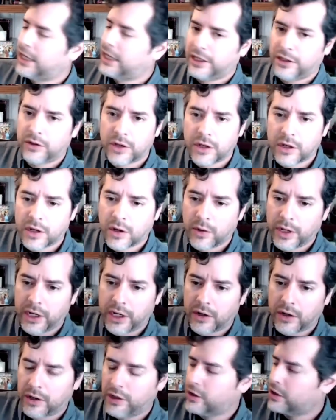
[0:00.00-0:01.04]
You can go in
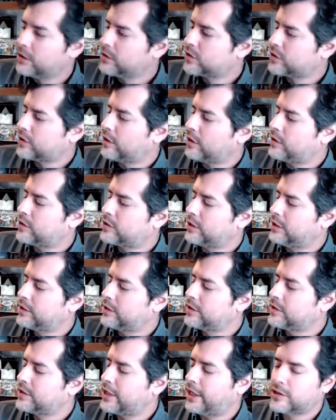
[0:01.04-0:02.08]
here and you can search, and
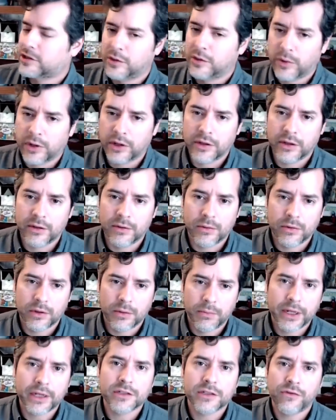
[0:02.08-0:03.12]
this is actually one of the
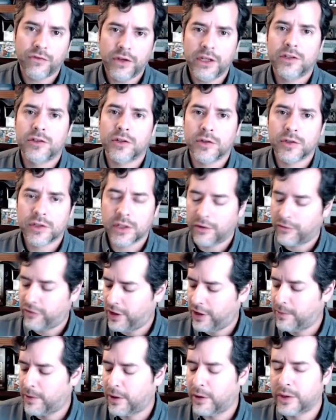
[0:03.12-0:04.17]
biggest features of
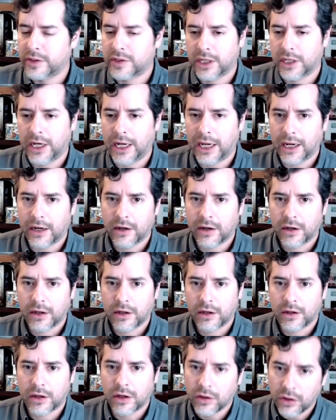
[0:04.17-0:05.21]
Pheebo is that it
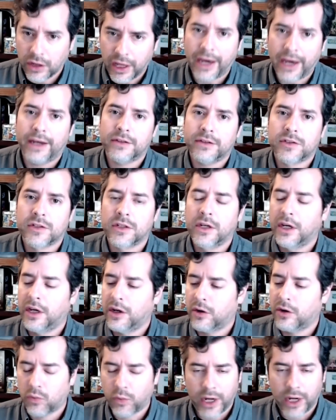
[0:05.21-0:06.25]
collects
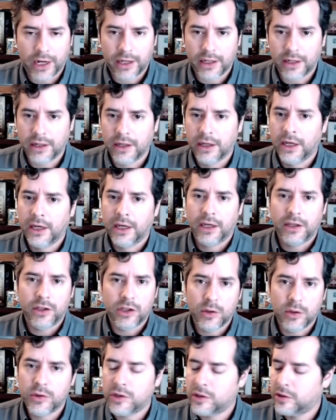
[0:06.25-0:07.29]
Reddit,
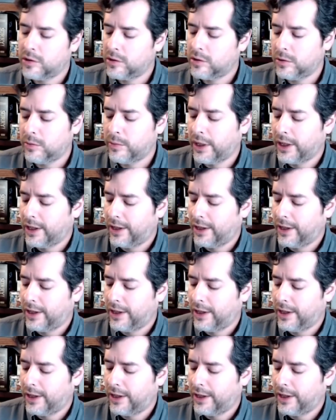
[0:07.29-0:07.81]
YouTube,